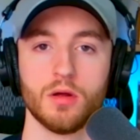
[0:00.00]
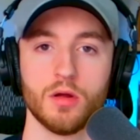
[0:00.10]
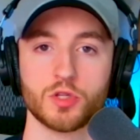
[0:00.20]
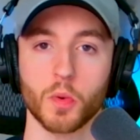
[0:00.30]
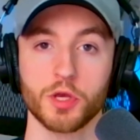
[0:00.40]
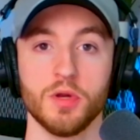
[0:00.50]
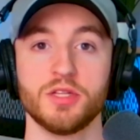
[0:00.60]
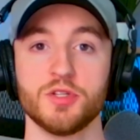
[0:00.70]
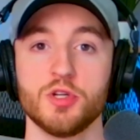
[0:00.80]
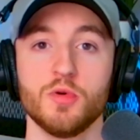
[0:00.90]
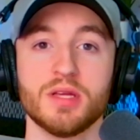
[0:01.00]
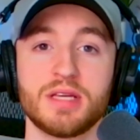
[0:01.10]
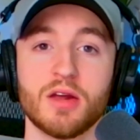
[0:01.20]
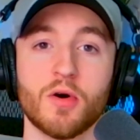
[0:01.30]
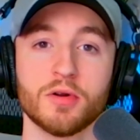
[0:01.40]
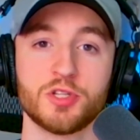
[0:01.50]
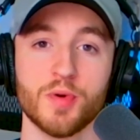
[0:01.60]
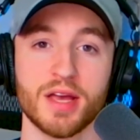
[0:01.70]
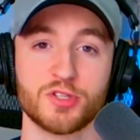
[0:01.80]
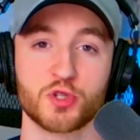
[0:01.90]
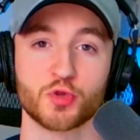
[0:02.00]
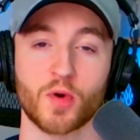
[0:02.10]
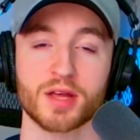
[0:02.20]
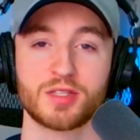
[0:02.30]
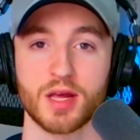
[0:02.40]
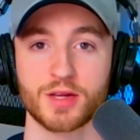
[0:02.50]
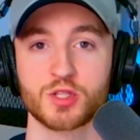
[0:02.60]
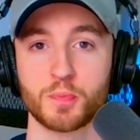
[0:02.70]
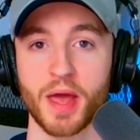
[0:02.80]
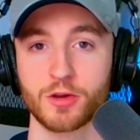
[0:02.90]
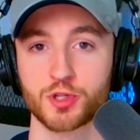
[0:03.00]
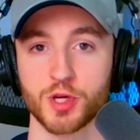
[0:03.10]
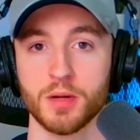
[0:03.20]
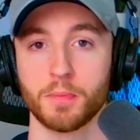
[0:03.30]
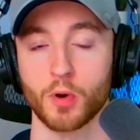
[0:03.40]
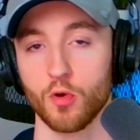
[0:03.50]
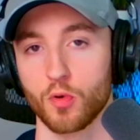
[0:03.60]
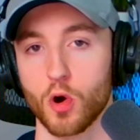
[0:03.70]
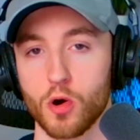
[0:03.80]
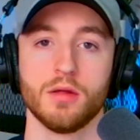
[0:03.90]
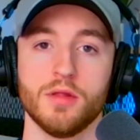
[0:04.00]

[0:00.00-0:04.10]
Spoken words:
So what you need to do is get onto a stress expansion protocol.